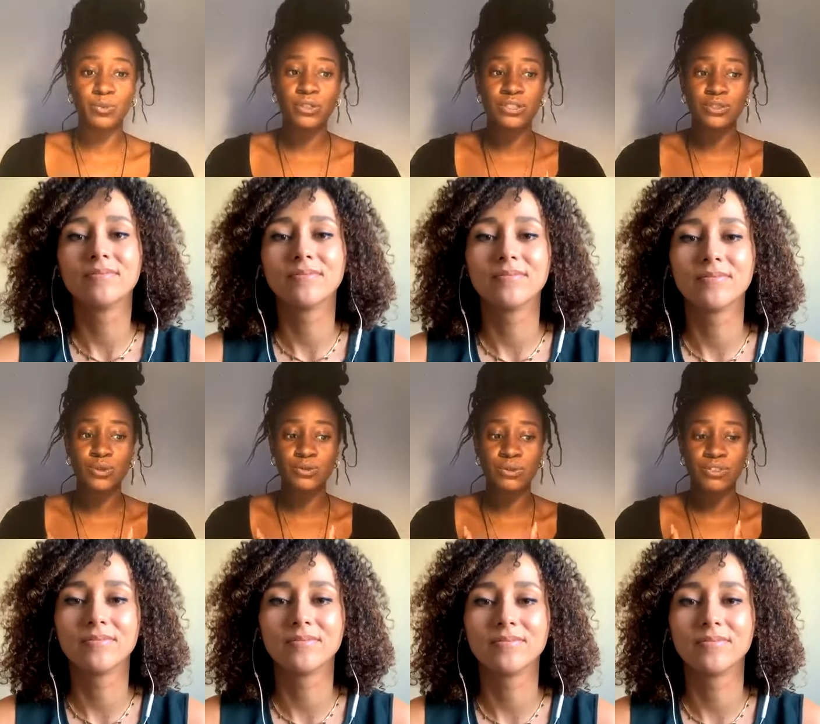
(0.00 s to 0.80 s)
Speaker 1: what
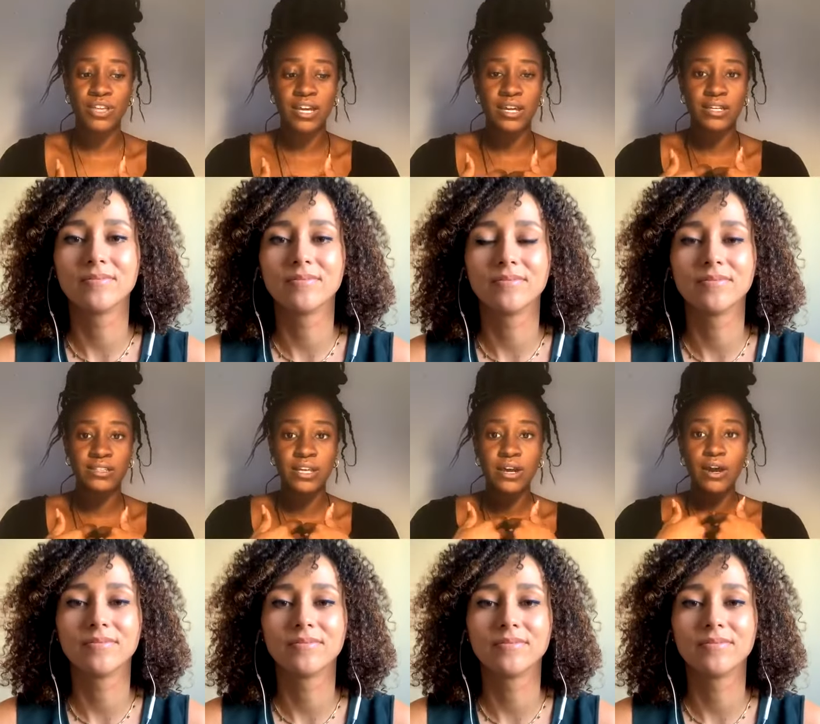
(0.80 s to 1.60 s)
sort of
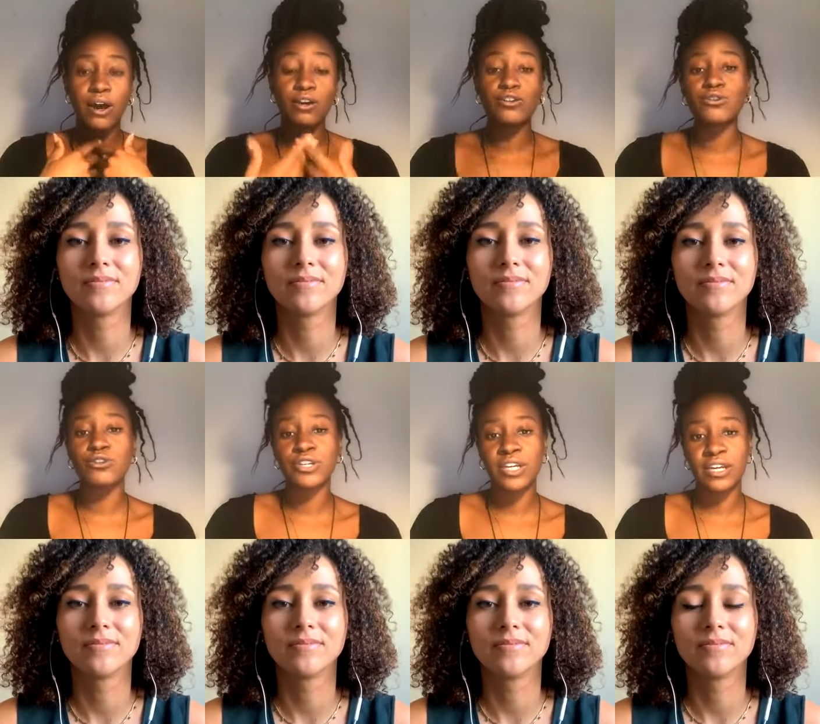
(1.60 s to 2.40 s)
things are
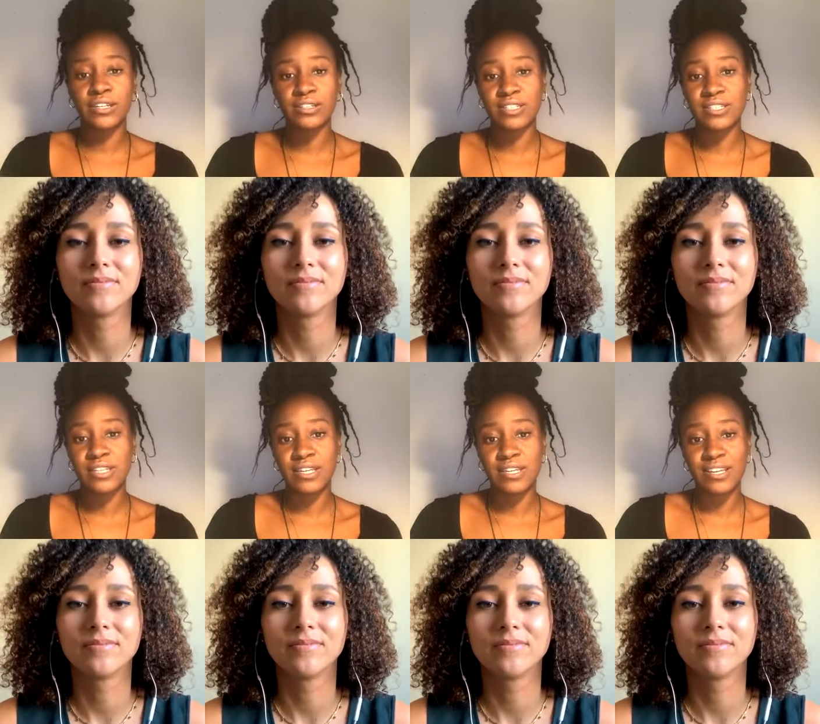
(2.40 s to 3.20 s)
you looking to
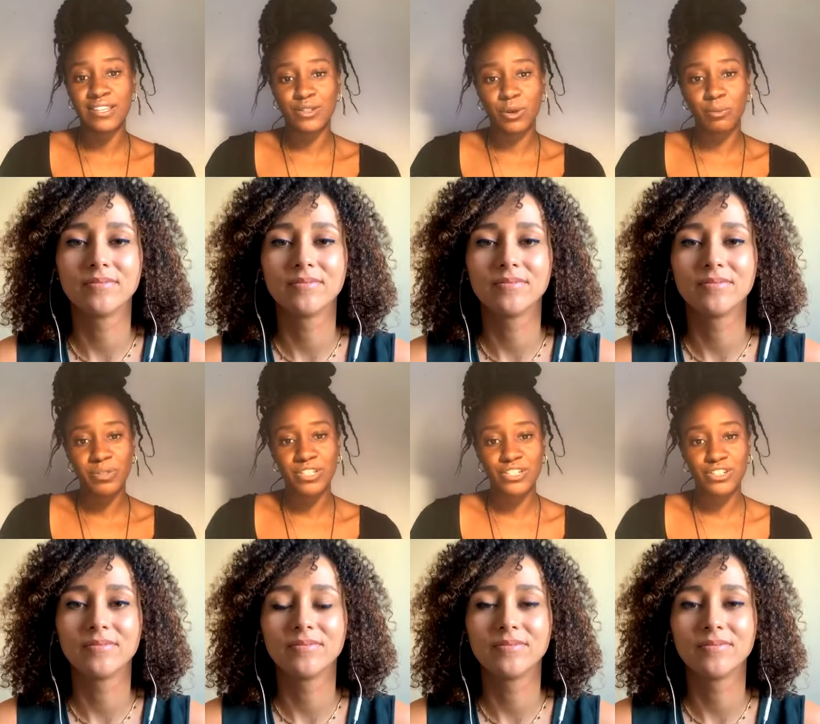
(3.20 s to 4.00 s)
see in this
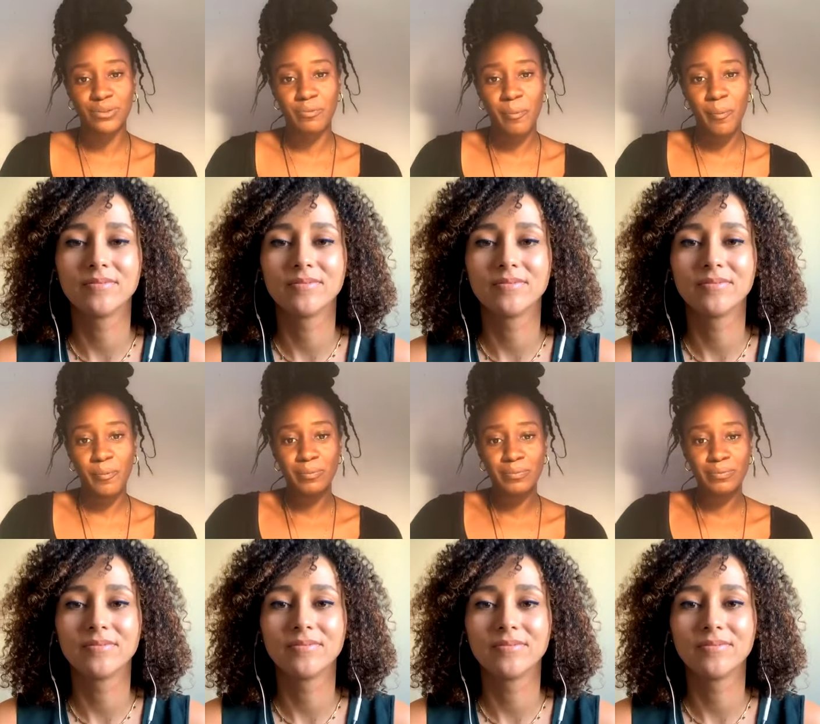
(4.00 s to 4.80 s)
competition
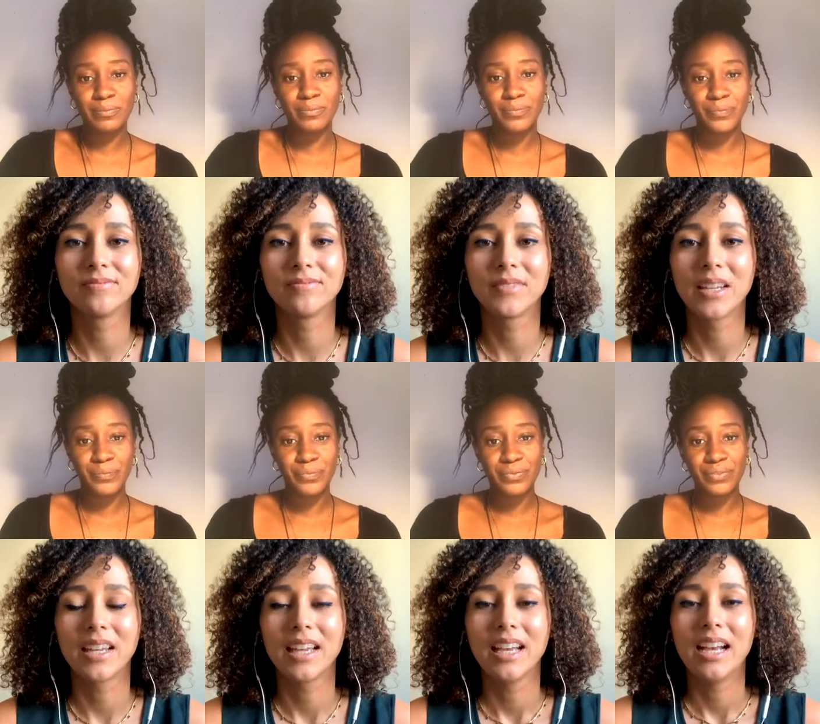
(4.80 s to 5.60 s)

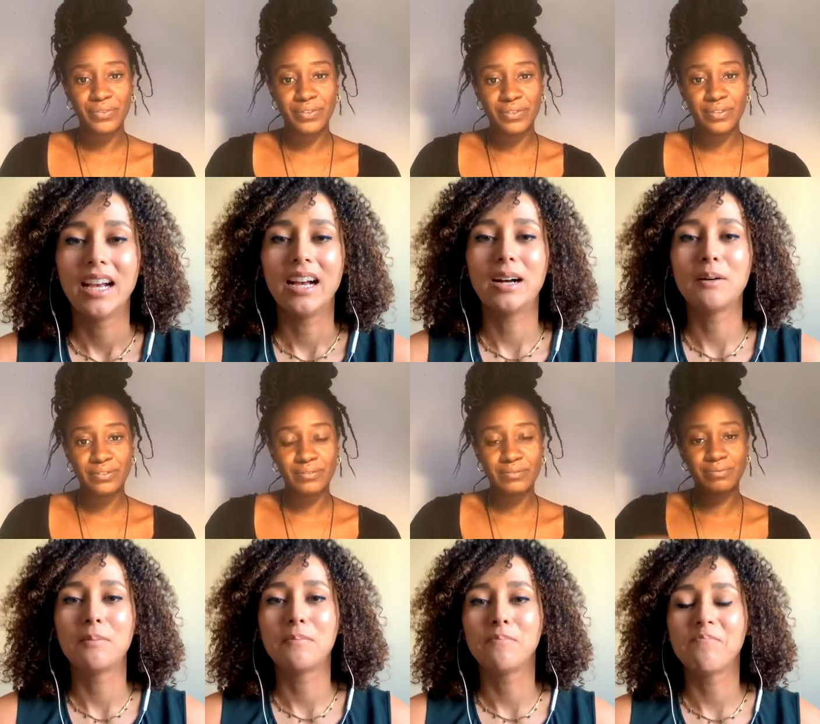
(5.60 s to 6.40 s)

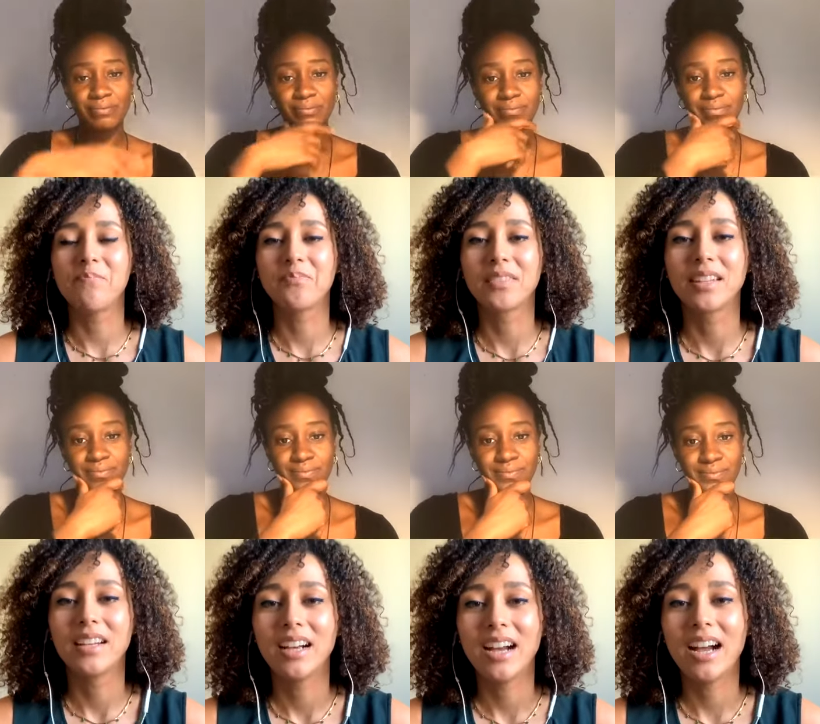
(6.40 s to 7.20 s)
Speaker 2: um,
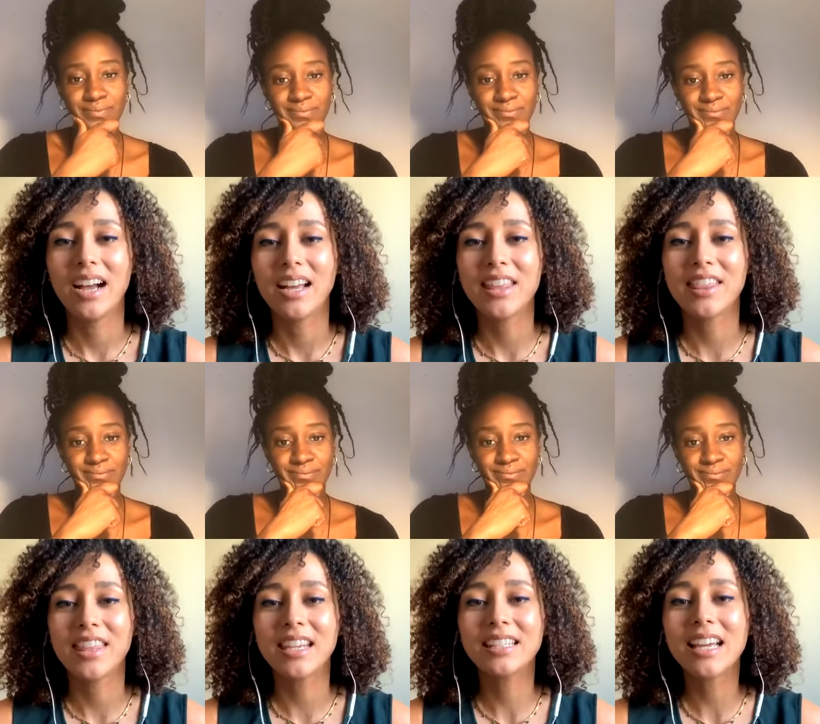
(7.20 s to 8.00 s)
i
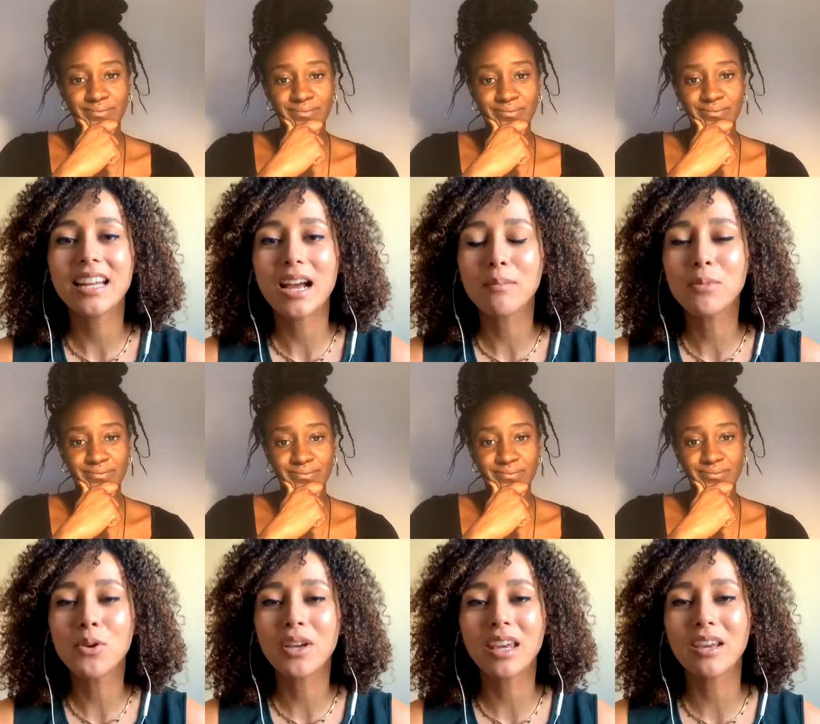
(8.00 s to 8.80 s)
think that i'm
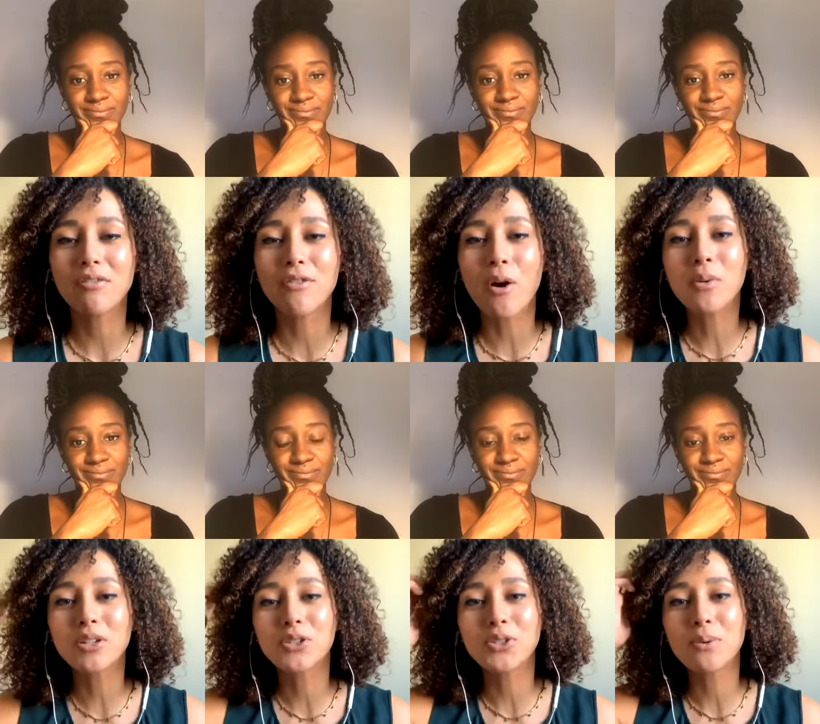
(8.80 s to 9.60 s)
looking
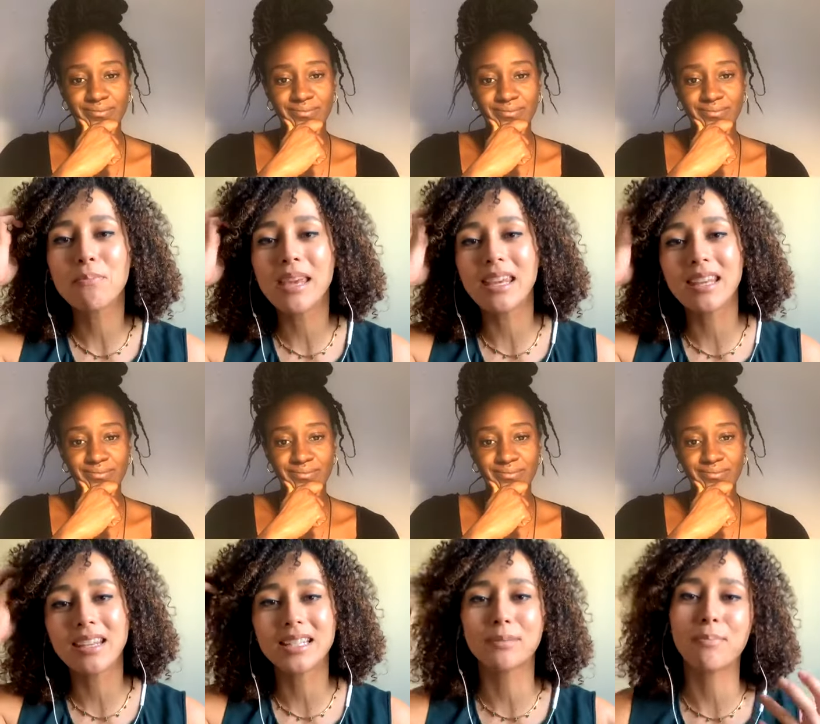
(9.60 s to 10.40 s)
forward to
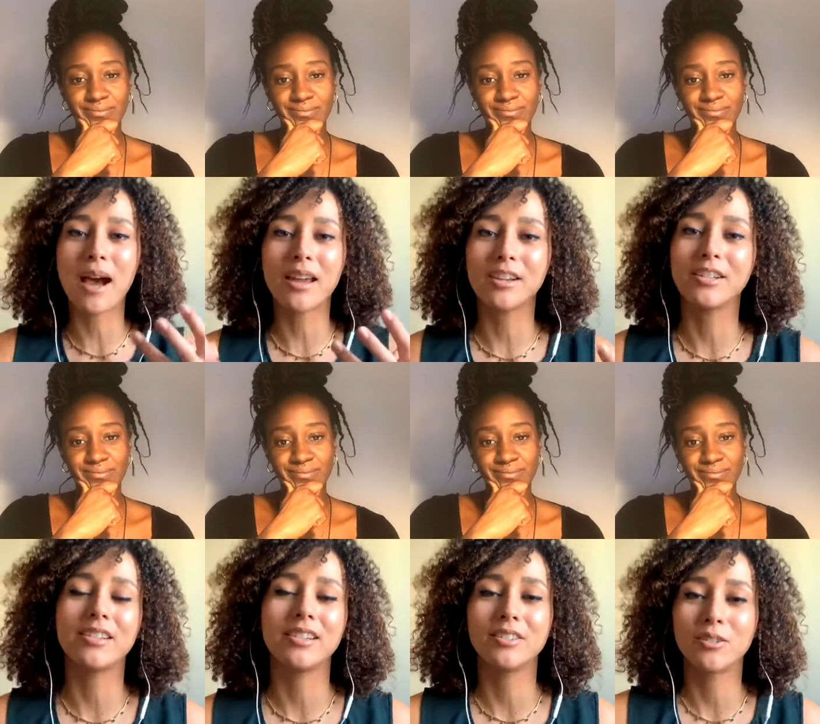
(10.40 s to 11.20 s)
being
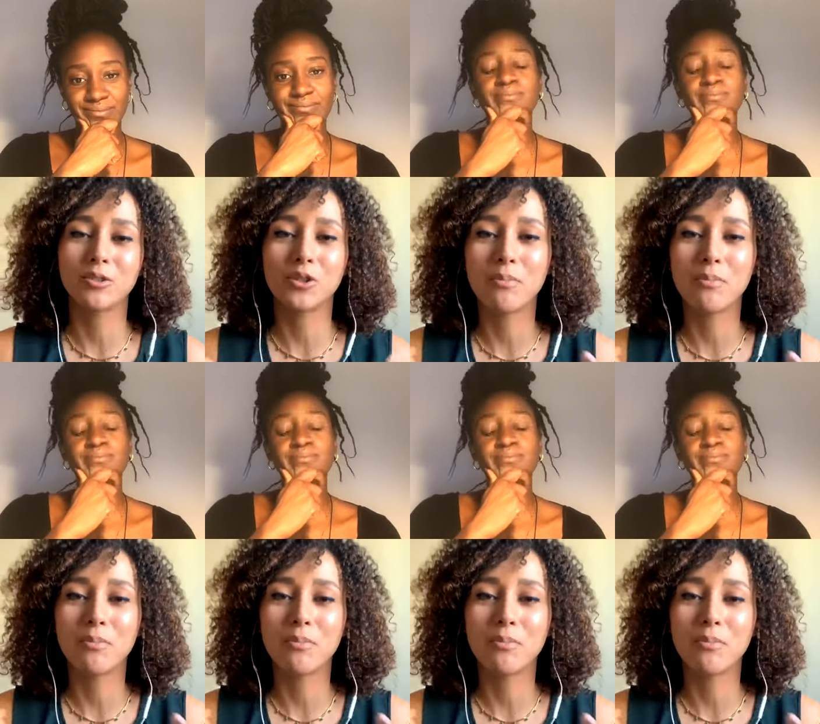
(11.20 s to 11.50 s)
inspired i don't know to